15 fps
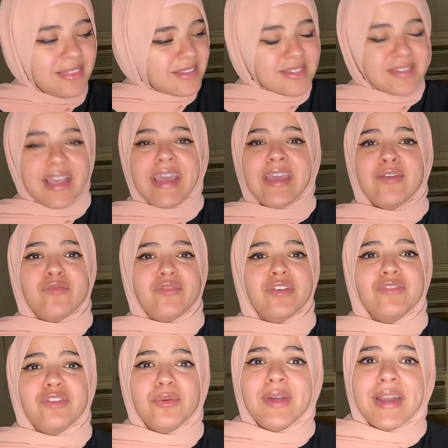Save.
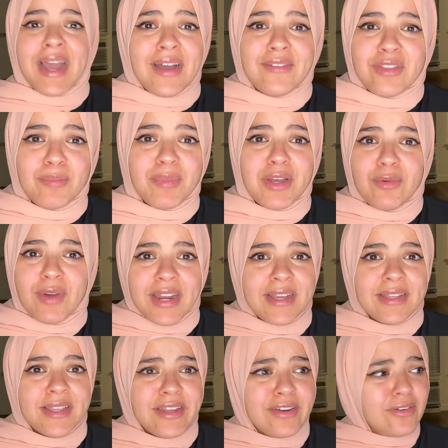If you want to have the big
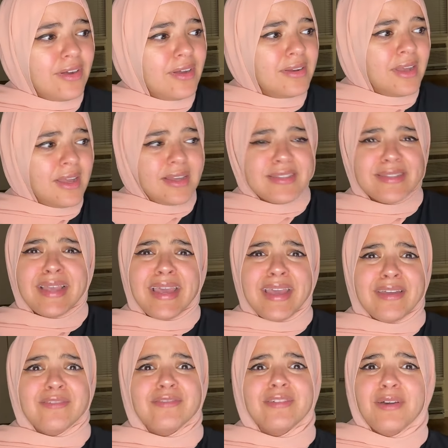wedding later on,
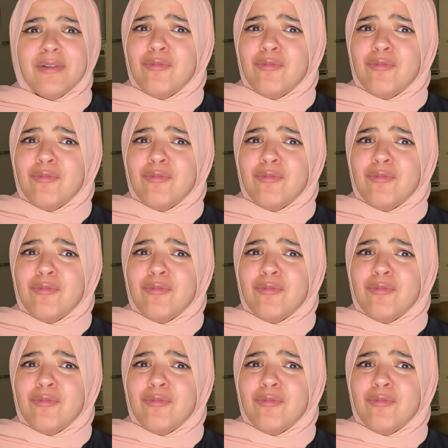save.